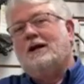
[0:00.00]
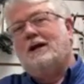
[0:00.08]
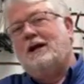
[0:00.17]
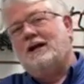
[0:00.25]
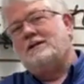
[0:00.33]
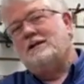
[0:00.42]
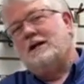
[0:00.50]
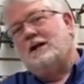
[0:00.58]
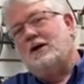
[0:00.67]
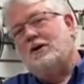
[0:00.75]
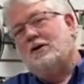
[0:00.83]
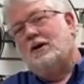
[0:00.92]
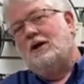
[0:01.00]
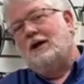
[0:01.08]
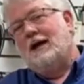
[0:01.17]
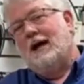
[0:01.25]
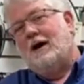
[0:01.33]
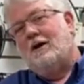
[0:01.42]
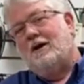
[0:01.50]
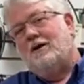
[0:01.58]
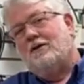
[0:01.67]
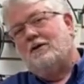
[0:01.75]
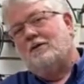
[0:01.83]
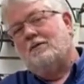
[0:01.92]
And the next thing you know, you're going to look out
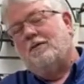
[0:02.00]
and your